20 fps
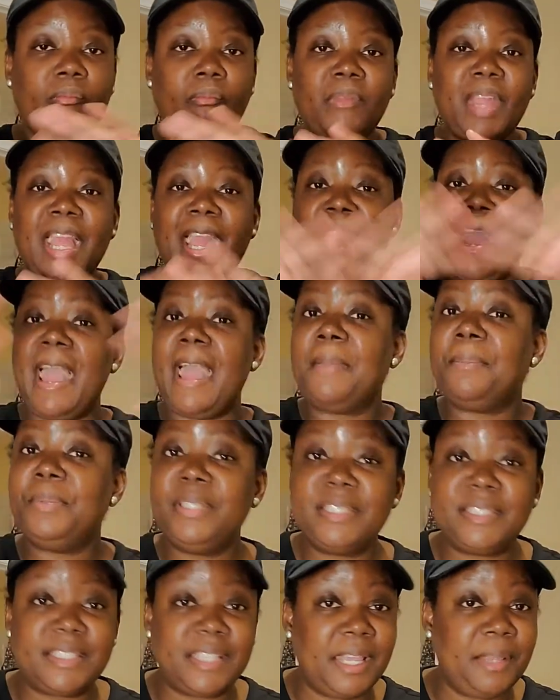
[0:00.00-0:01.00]

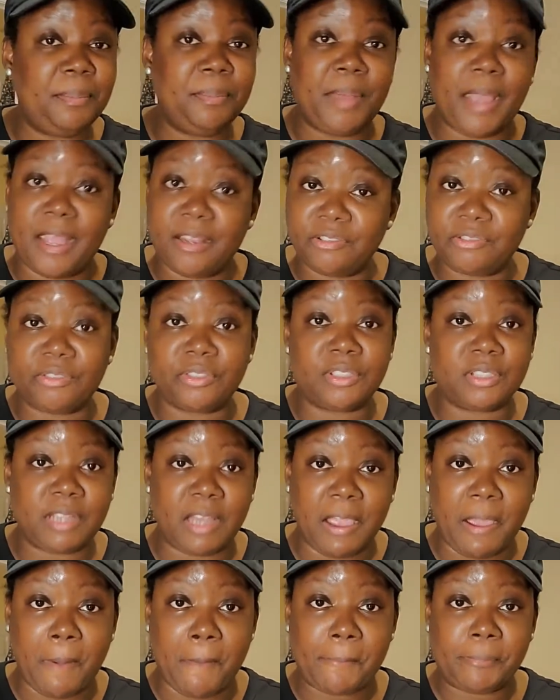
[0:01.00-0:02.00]
Happy St. Patrick's
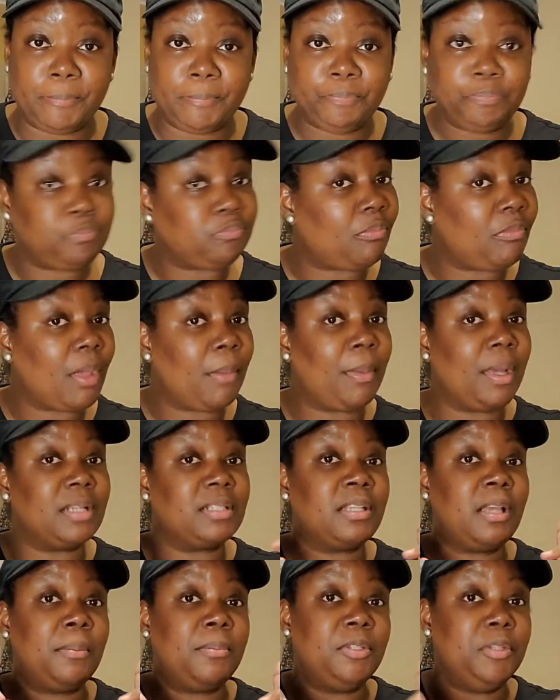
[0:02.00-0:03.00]
Day. By the
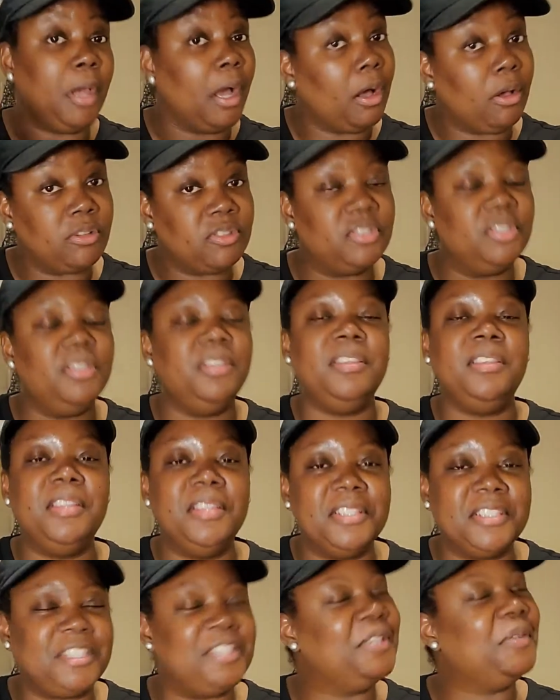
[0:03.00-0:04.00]
time y'all see
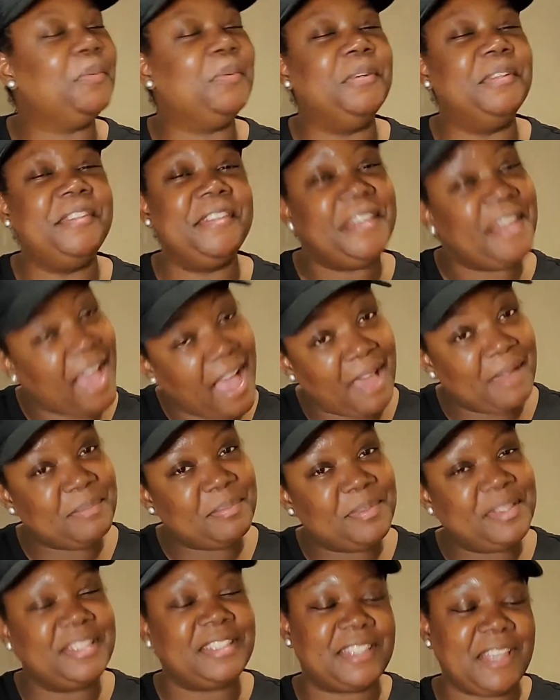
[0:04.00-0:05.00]
this, it will not
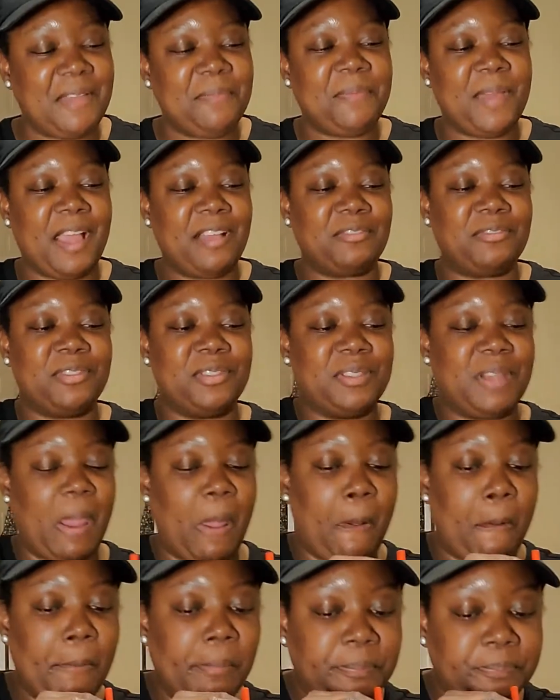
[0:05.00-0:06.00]
be St. Patrick's Day.